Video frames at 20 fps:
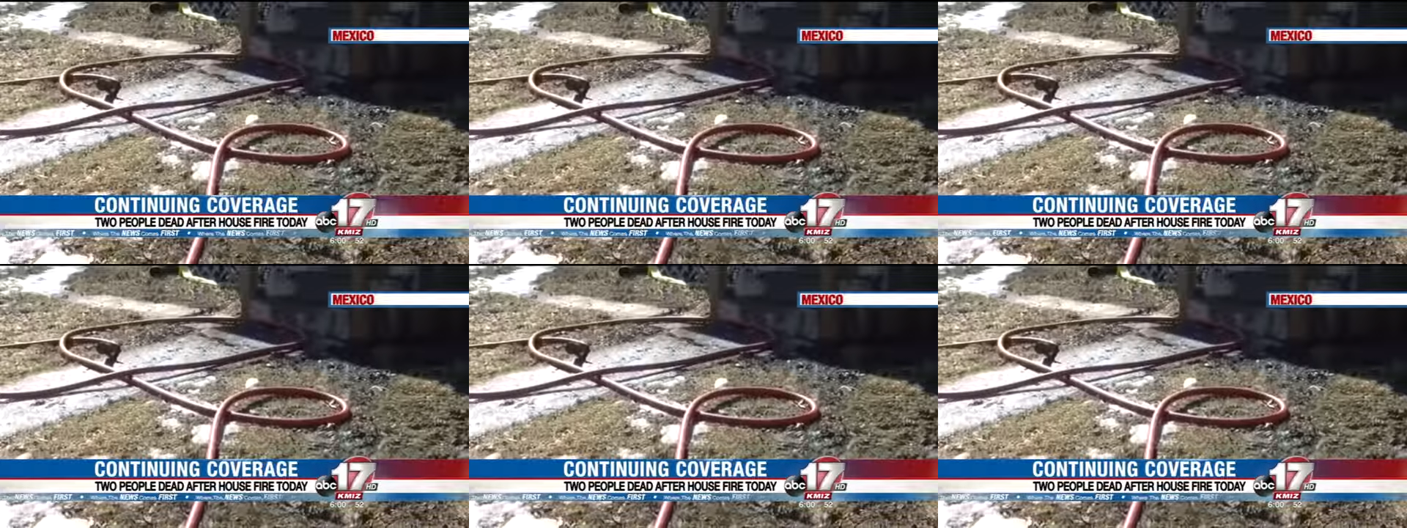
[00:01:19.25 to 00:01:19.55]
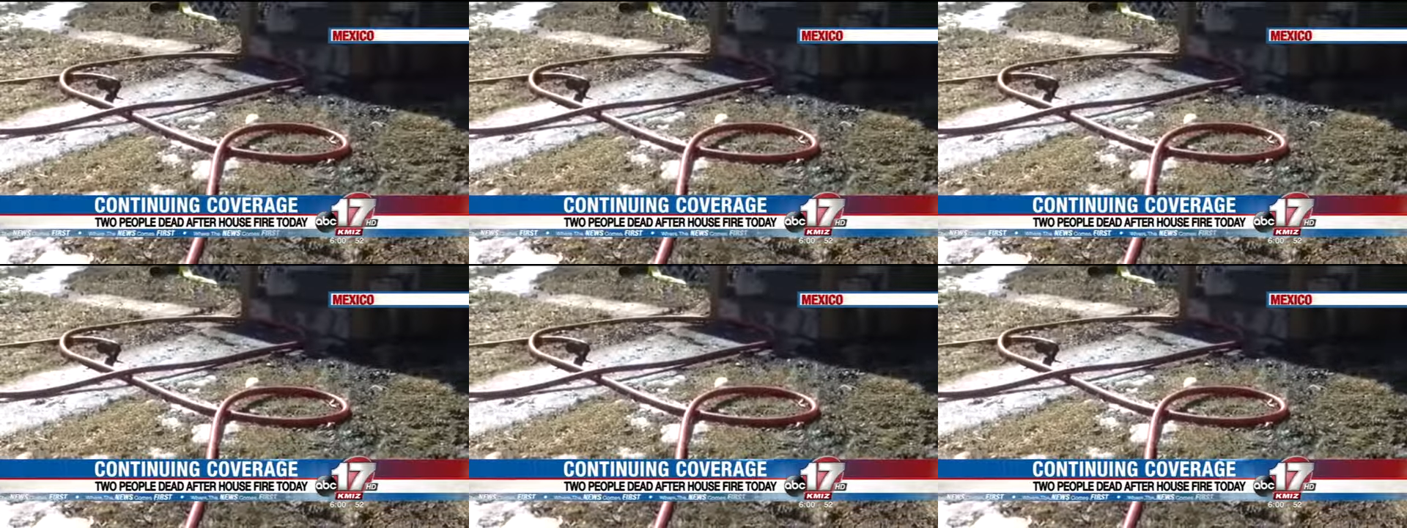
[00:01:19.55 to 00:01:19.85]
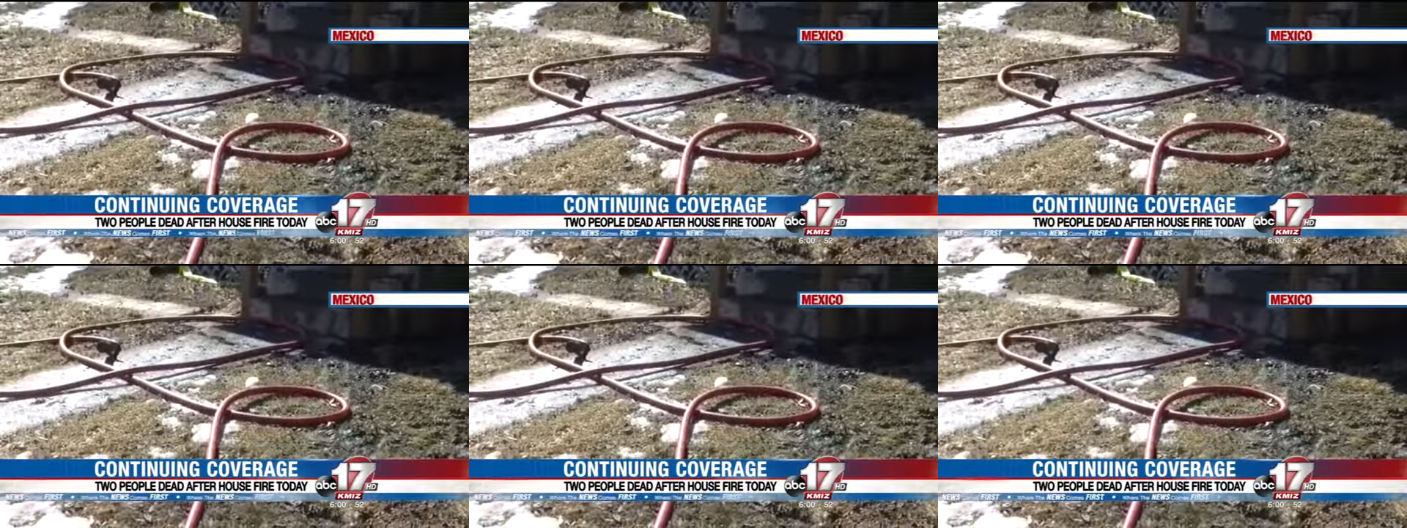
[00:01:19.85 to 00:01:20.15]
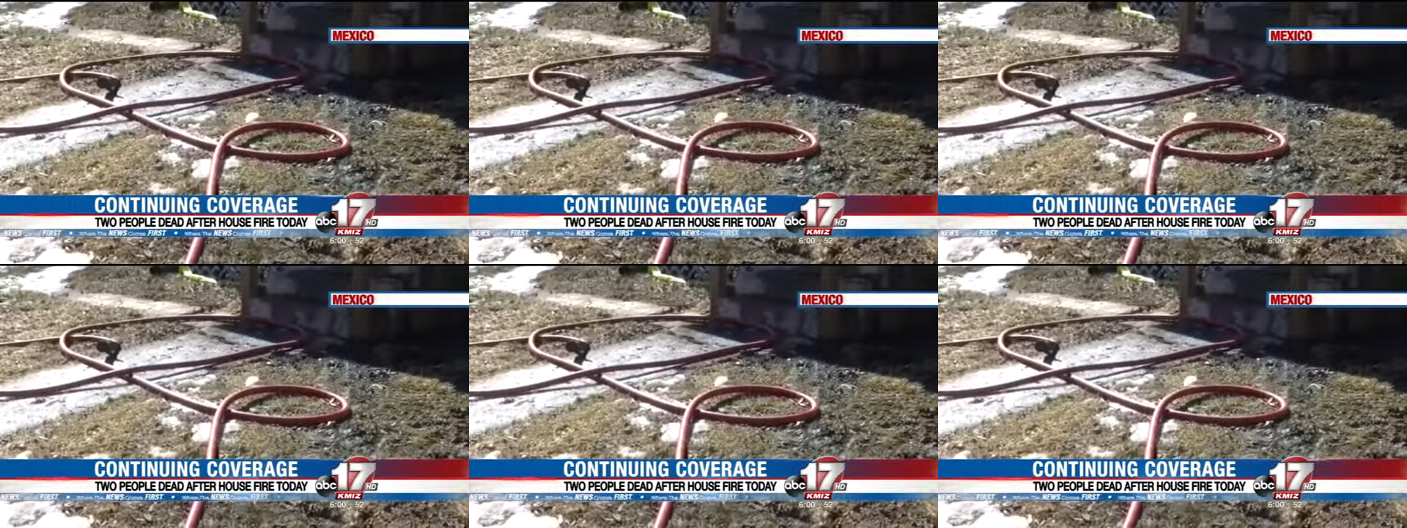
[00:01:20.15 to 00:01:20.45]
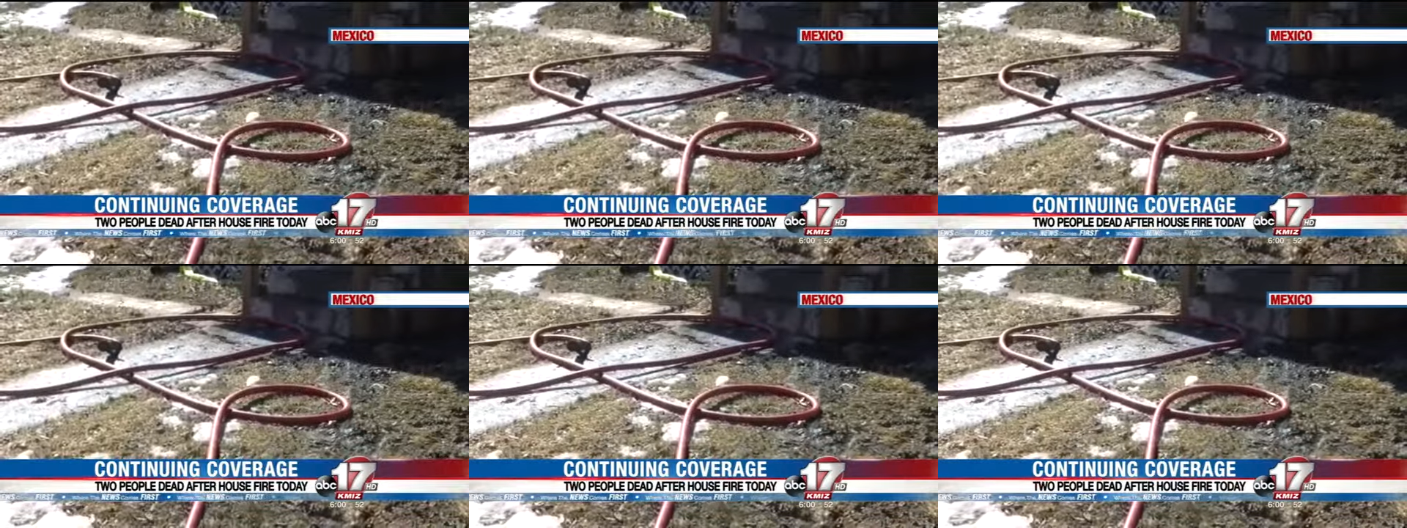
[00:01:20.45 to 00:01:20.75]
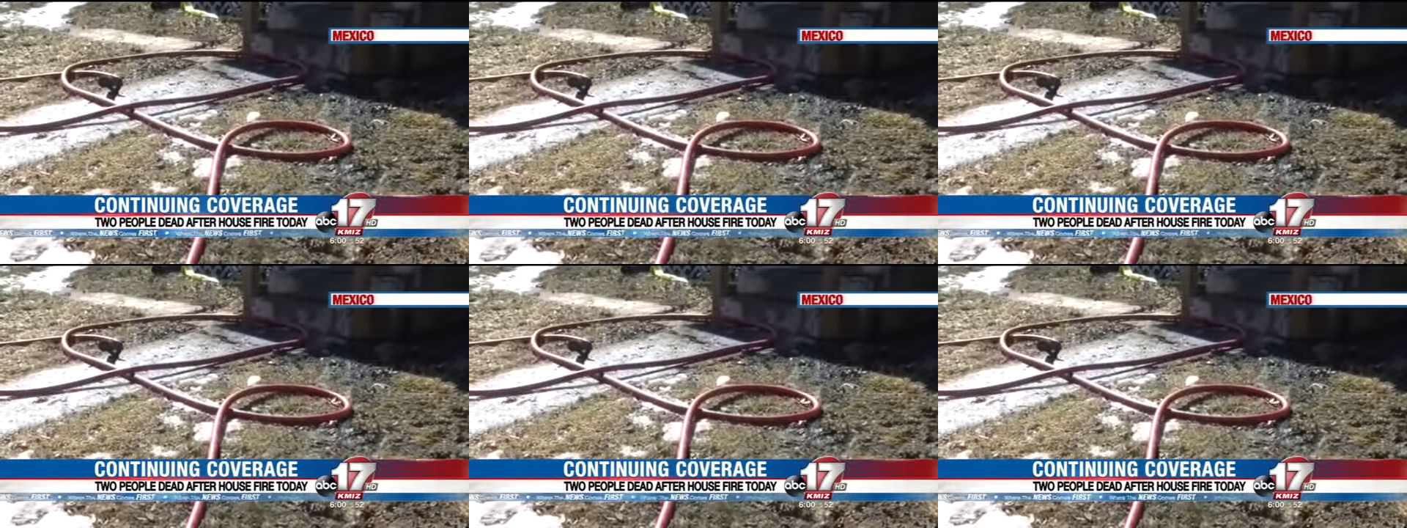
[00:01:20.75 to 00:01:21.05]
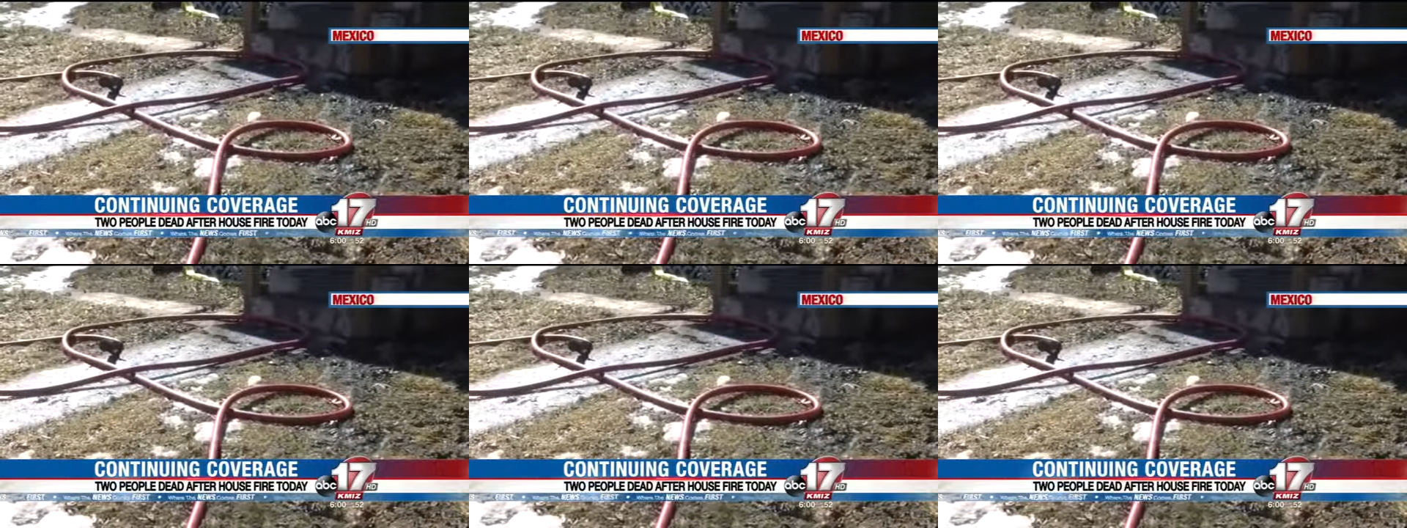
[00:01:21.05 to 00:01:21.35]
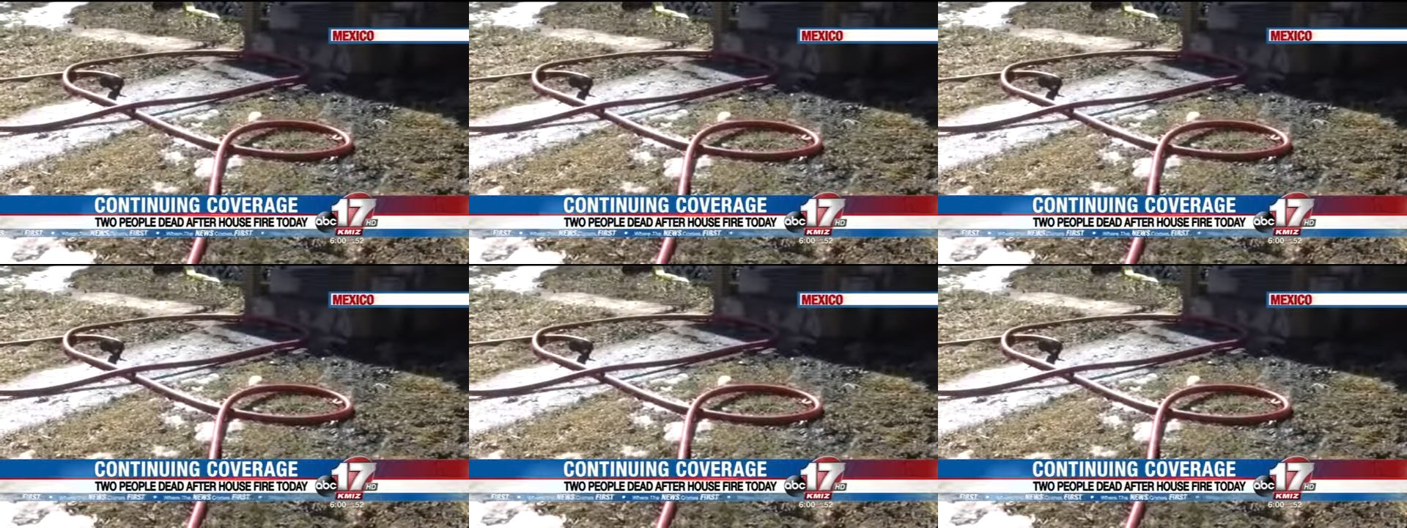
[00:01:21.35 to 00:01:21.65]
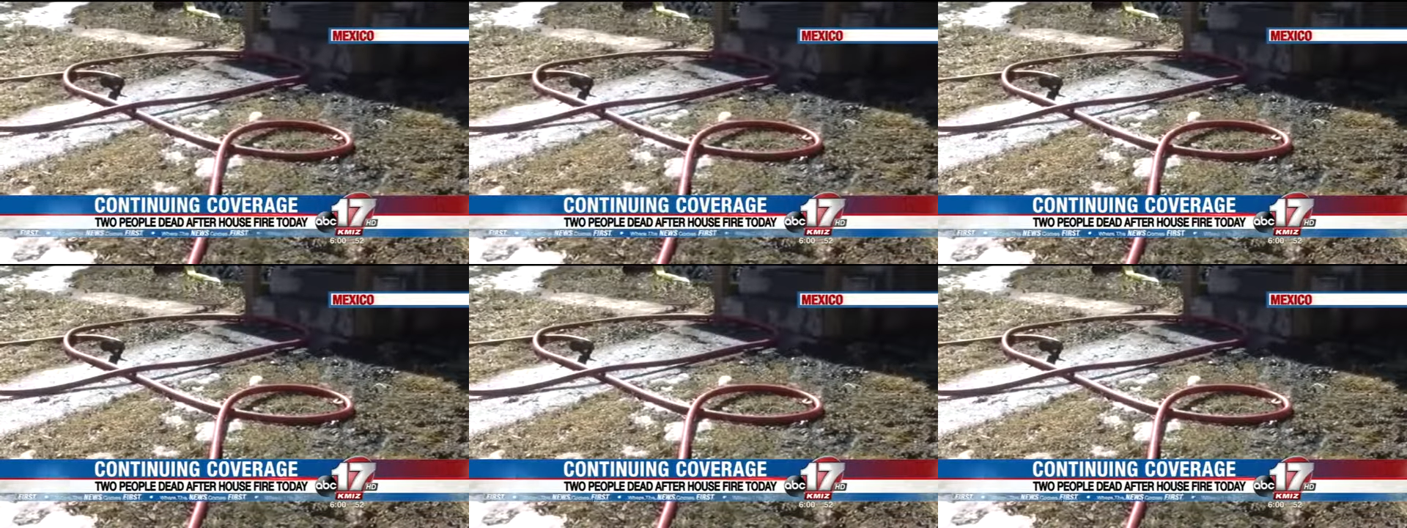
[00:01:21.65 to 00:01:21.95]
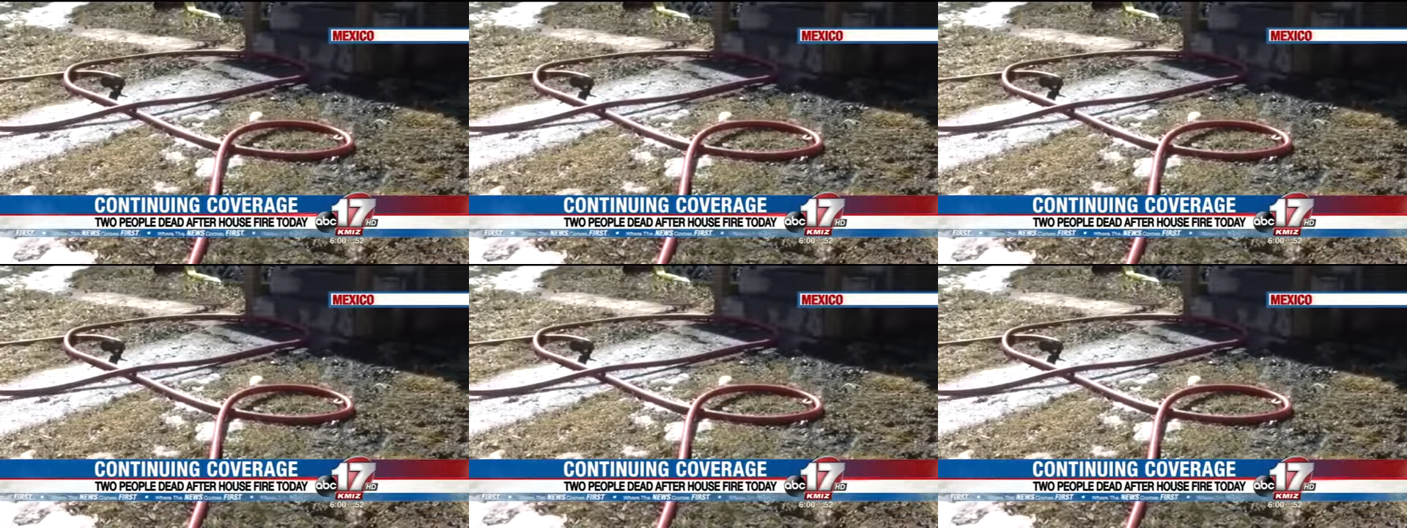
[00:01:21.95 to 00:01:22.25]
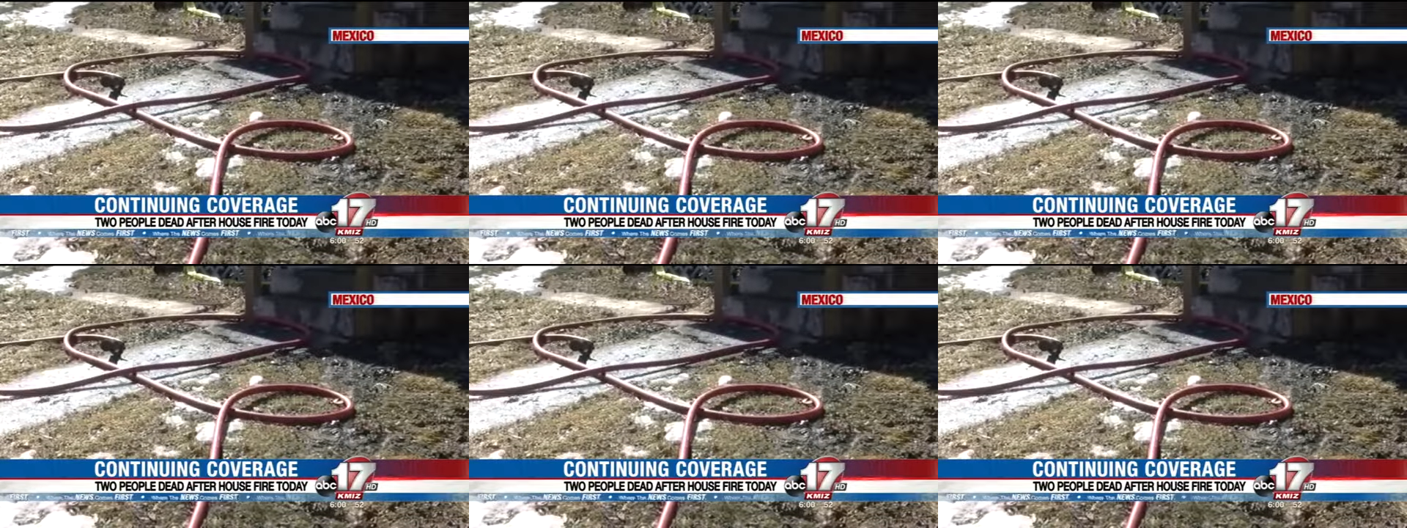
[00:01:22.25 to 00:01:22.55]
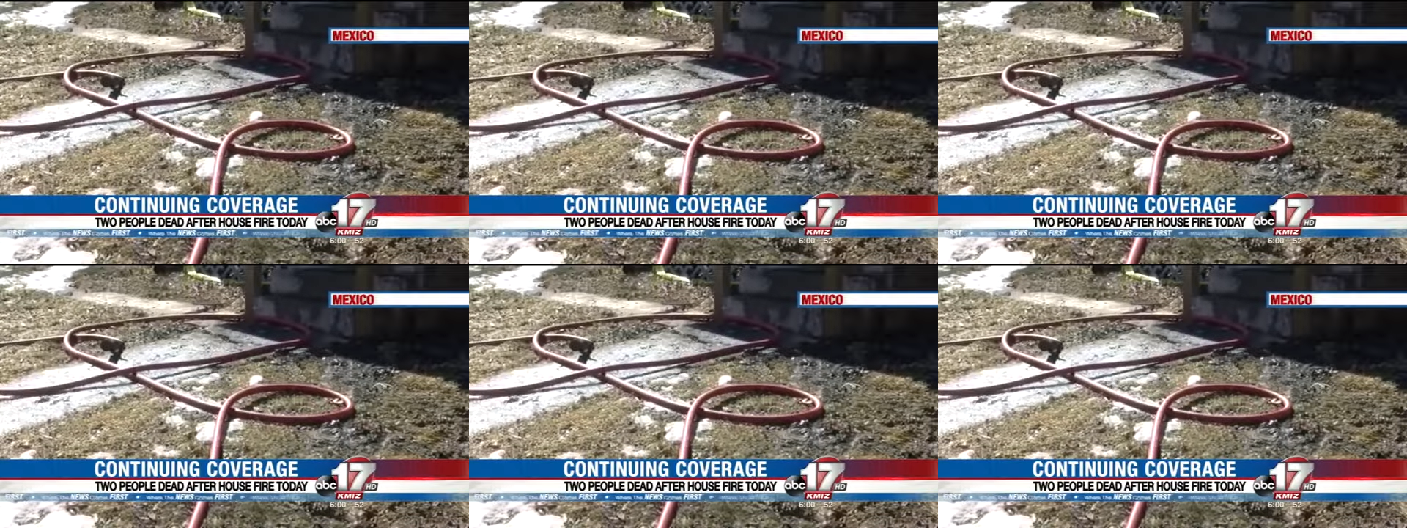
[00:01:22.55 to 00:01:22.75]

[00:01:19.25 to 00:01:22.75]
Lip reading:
No face is visible, so there are no lips to read.